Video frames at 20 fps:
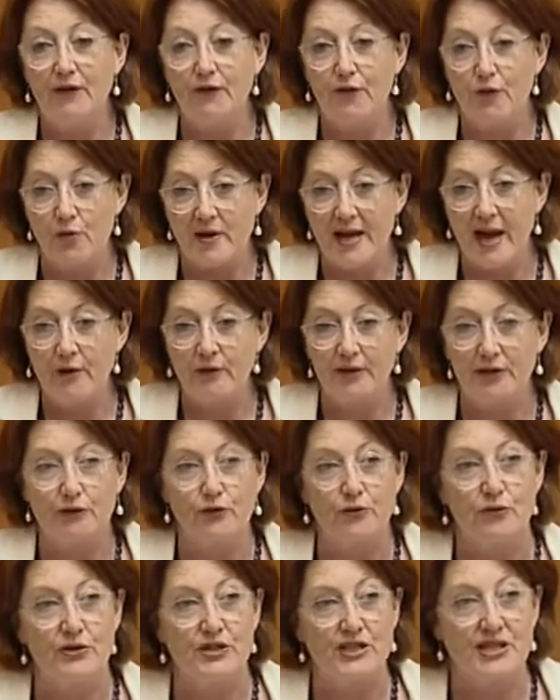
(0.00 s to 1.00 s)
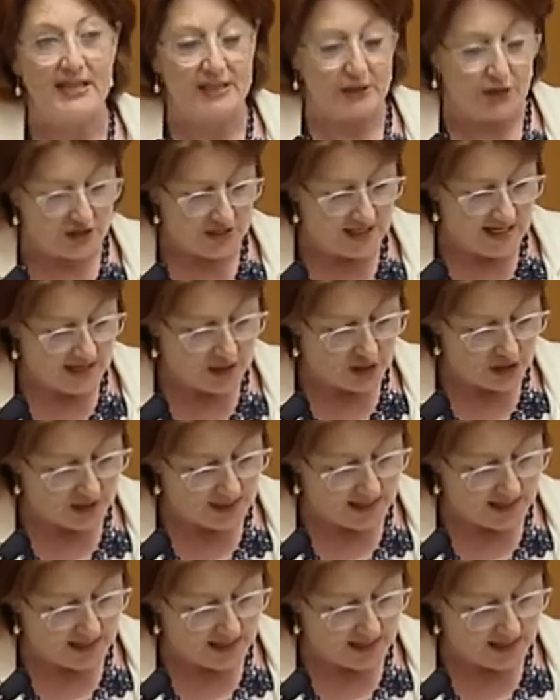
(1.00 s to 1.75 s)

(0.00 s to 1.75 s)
for carrying through this legislation.